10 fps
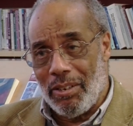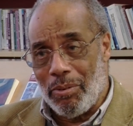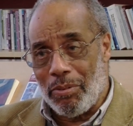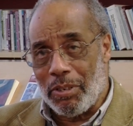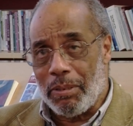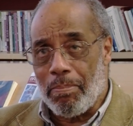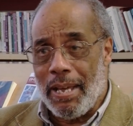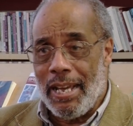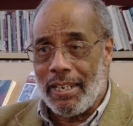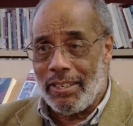with
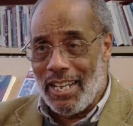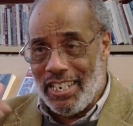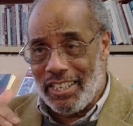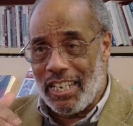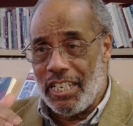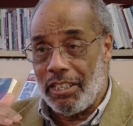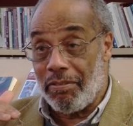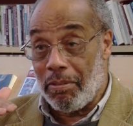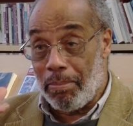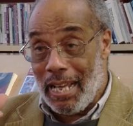respect to education
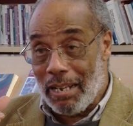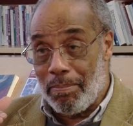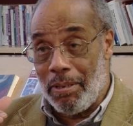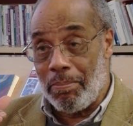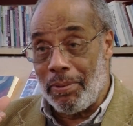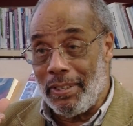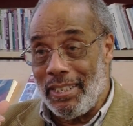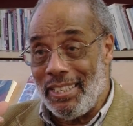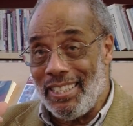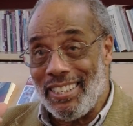for black people
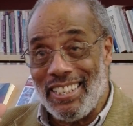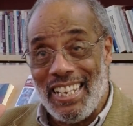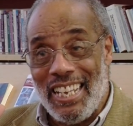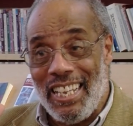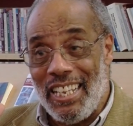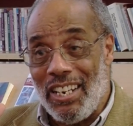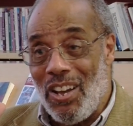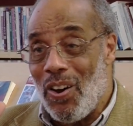is that